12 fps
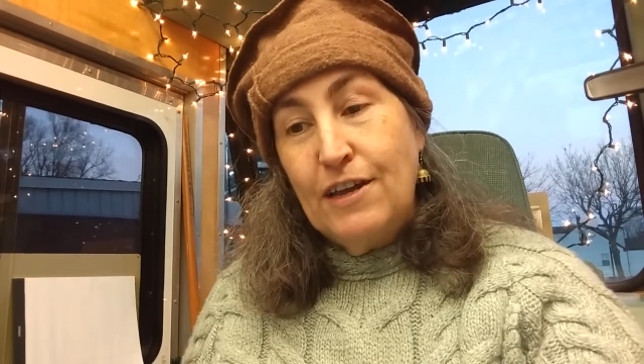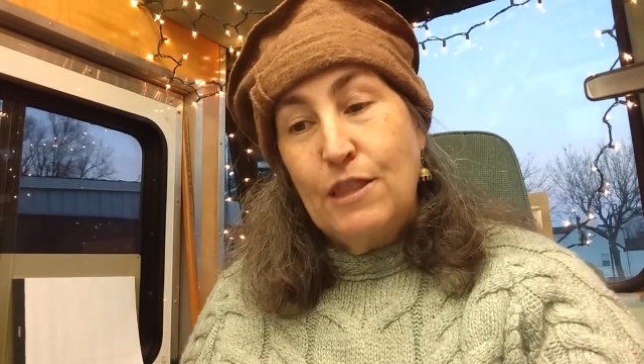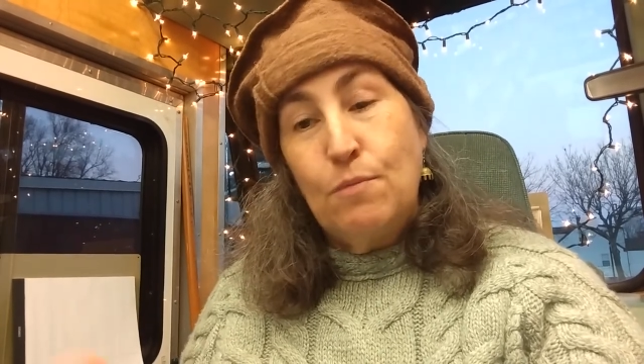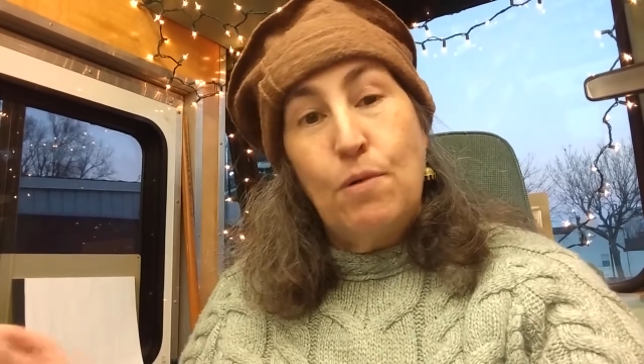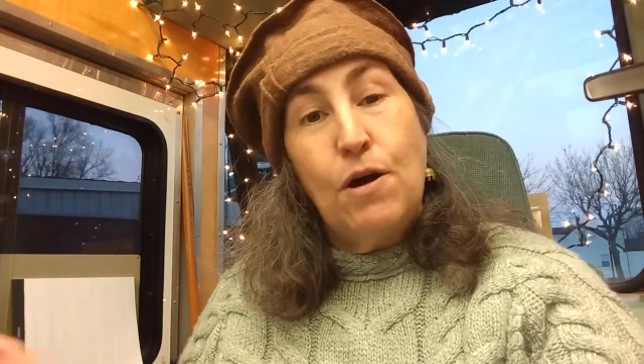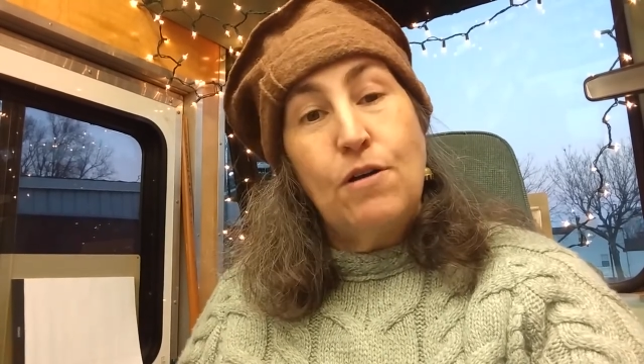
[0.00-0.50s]
at
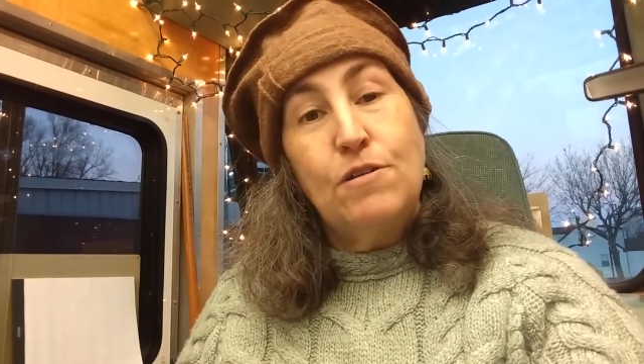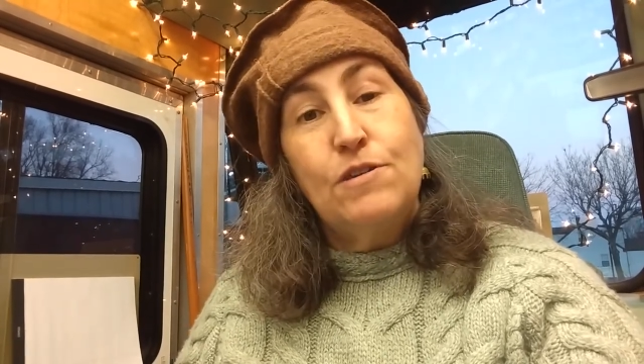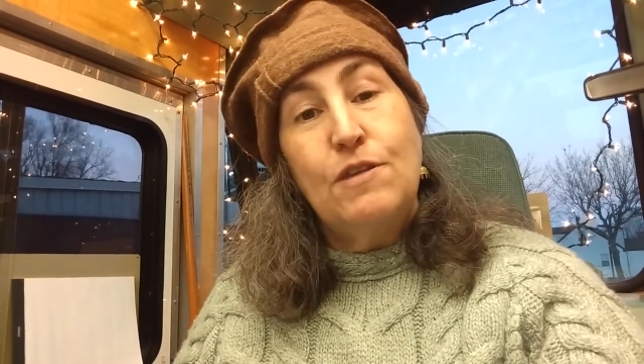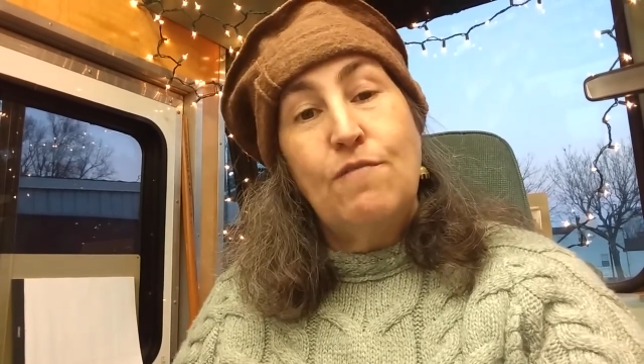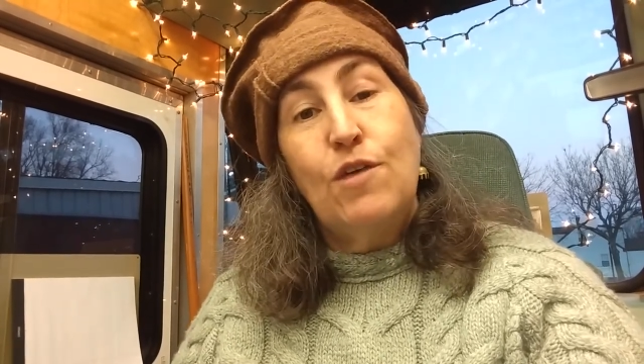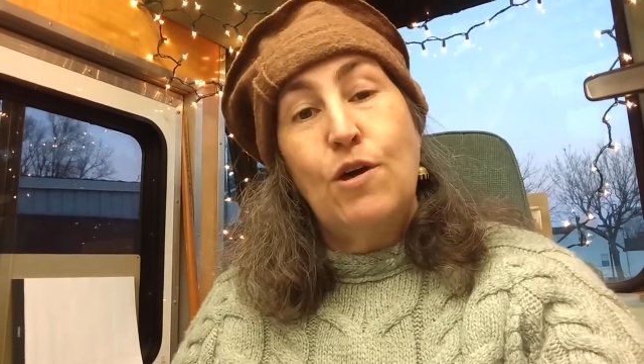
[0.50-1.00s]
the
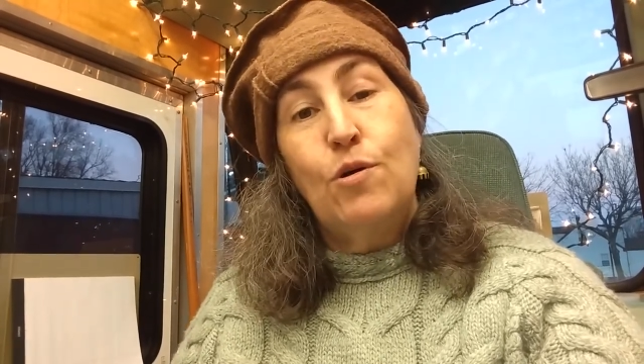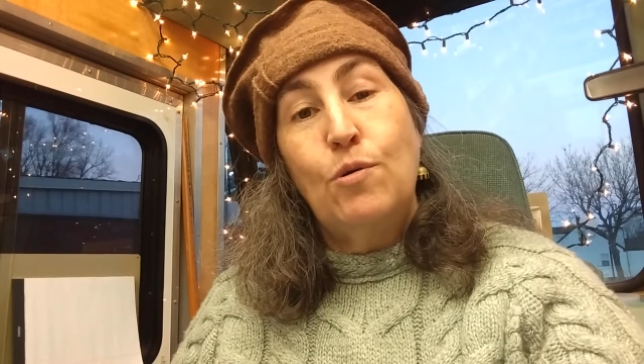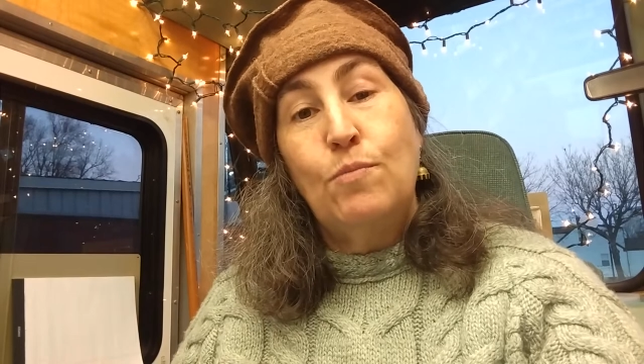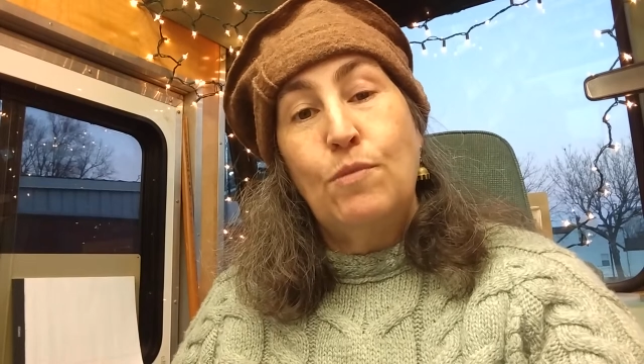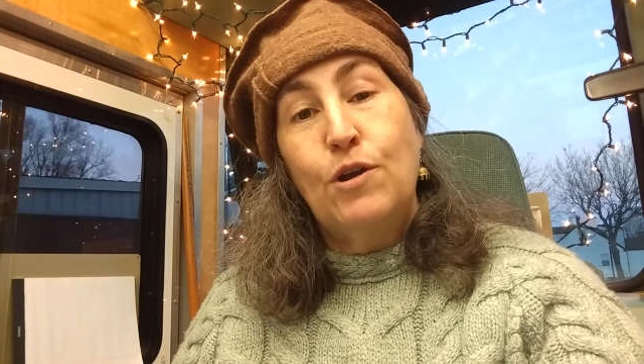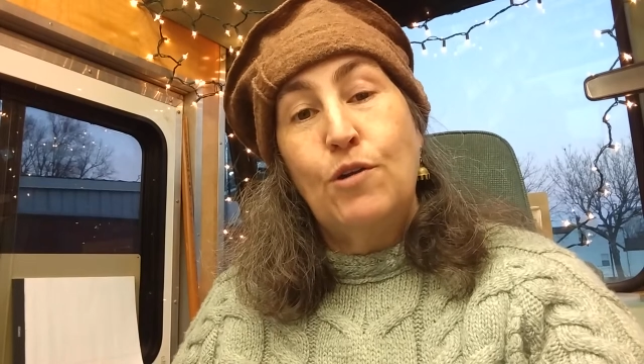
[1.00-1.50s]
bars of the
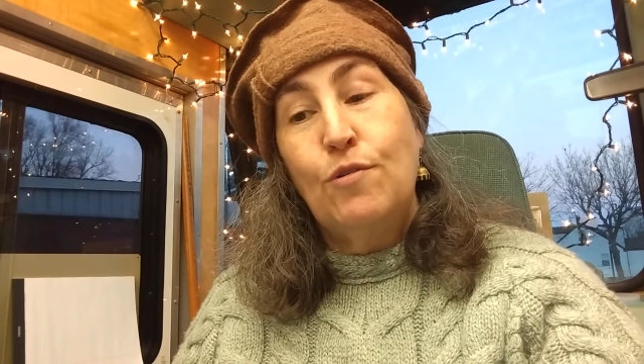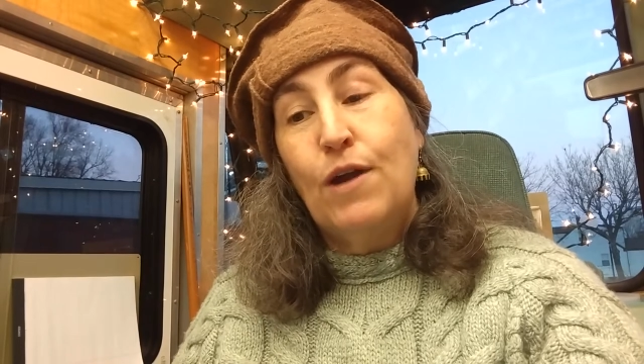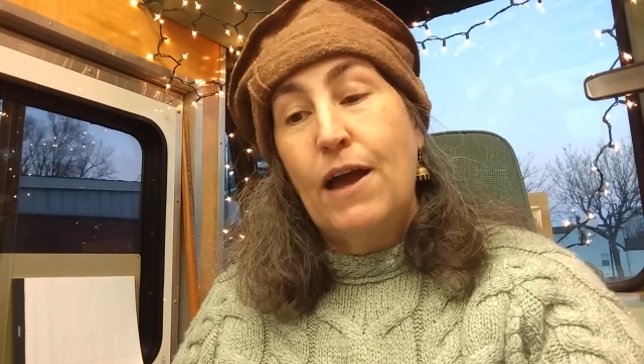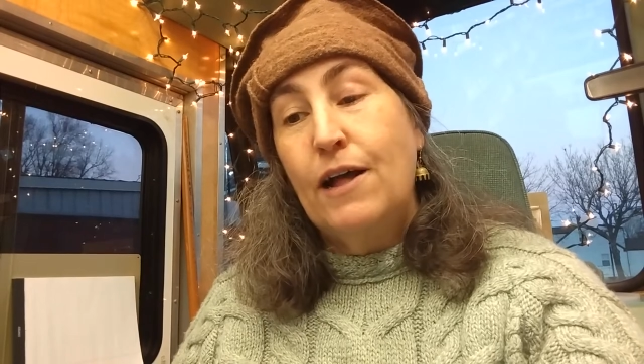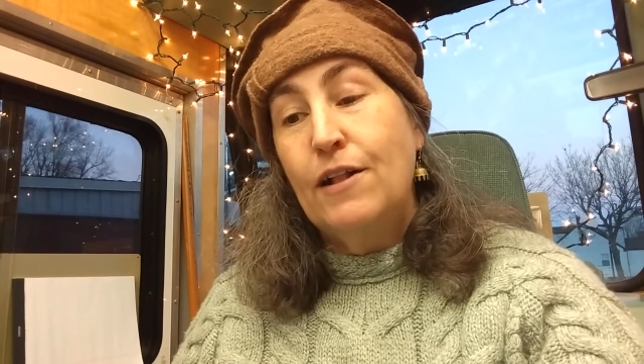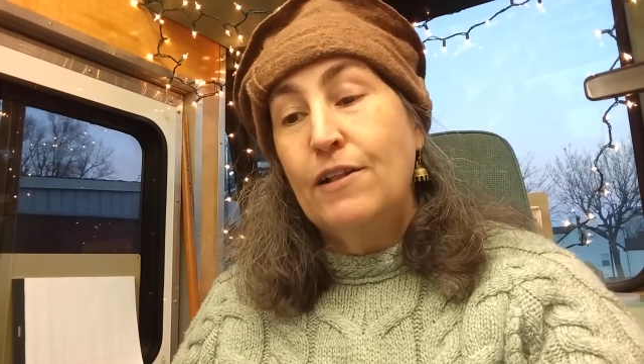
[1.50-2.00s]
home
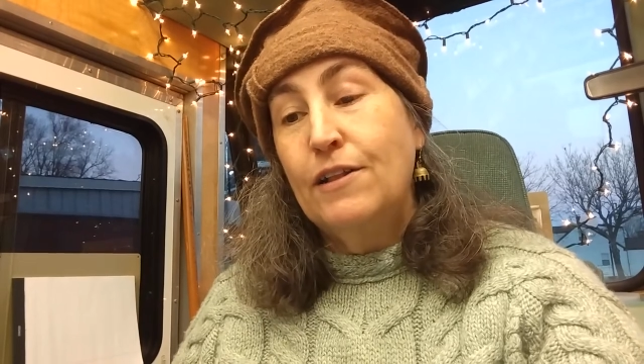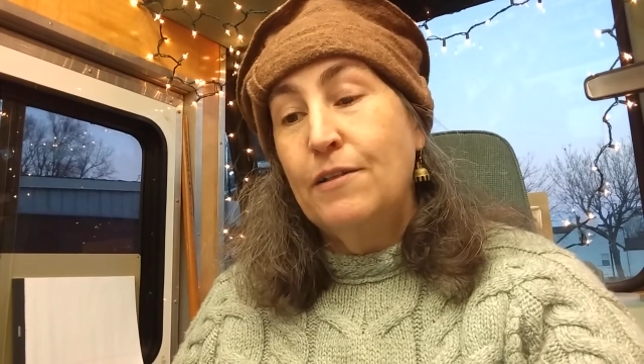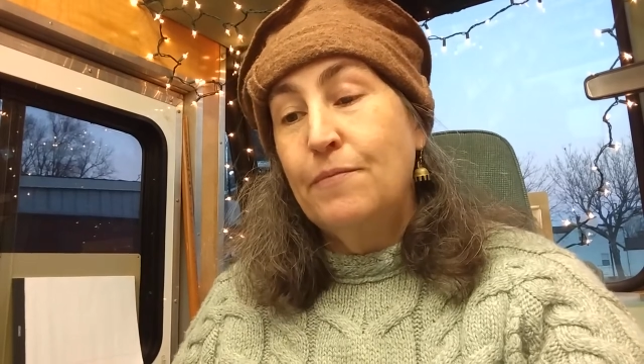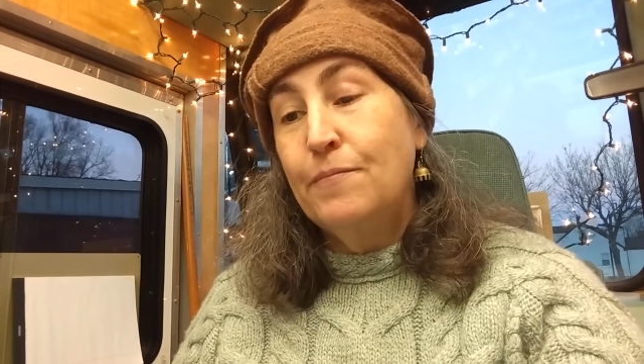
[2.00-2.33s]
corral.